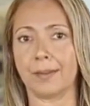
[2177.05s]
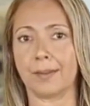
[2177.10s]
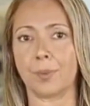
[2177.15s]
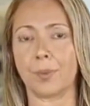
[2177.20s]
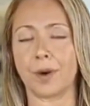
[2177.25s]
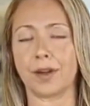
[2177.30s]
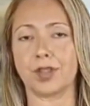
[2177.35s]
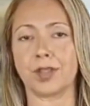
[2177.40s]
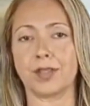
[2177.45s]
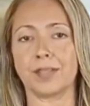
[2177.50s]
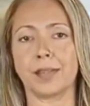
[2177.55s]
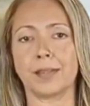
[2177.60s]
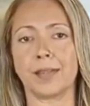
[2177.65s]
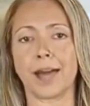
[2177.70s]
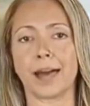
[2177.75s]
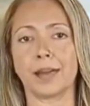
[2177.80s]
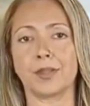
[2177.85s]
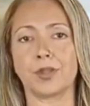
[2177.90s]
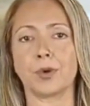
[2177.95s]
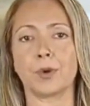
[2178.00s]
which is a
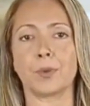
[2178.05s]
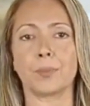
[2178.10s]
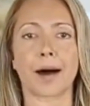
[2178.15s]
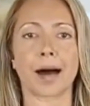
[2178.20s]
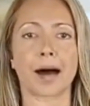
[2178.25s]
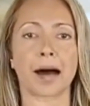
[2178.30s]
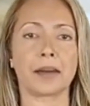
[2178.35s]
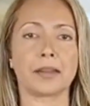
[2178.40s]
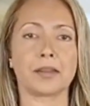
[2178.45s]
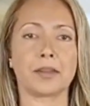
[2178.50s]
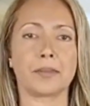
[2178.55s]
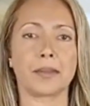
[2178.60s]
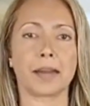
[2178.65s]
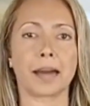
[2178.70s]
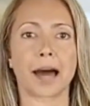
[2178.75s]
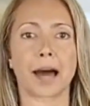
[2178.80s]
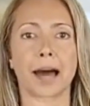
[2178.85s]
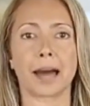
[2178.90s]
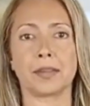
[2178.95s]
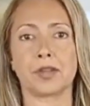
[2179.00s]
natural part of
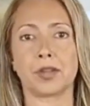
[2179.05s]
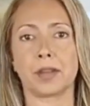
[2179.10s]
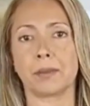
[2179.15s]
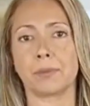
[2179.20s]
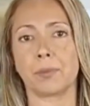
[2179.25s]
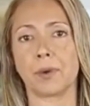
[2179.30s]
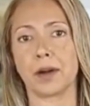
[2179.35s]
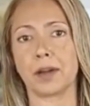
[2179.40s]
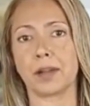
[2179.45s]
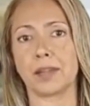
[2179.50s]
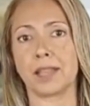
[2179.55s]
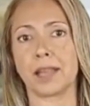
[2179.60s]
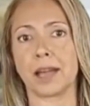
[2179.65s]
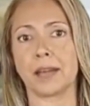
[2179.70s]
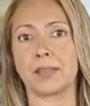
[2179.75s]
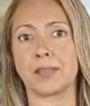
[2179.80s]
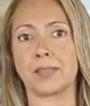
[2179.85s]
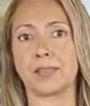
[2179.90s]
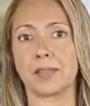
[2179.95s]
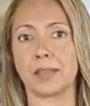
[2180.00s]
the aging
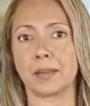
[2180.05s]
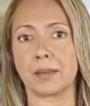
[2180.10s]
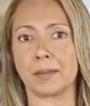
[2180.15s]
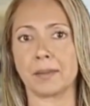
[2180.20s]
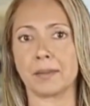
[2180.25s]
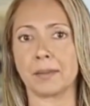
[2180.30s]
process.